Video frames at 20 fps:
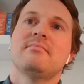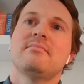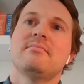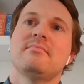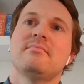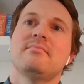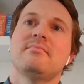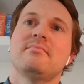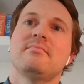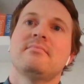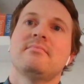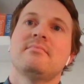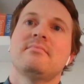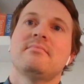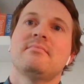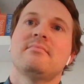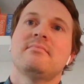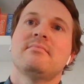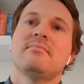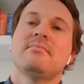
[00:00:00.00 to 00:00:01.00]

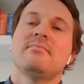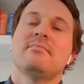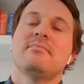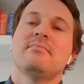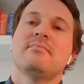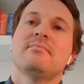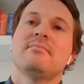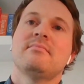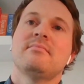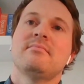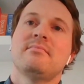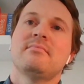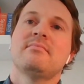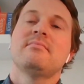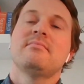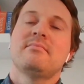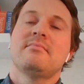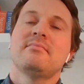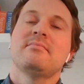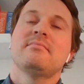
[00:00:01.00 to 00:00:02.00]

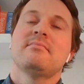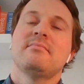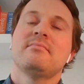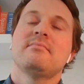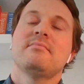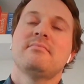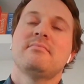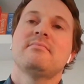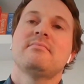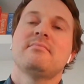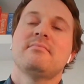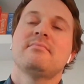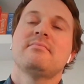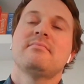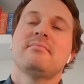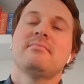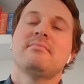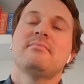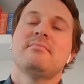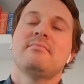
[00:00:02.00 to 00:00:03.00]

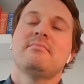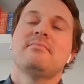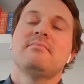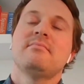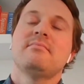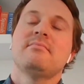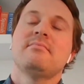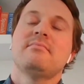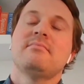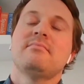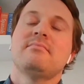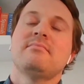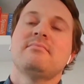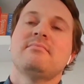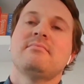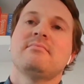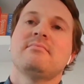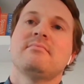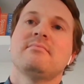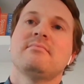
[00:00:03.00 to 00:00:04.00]

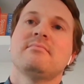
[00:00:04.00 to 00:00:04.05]
[no speech]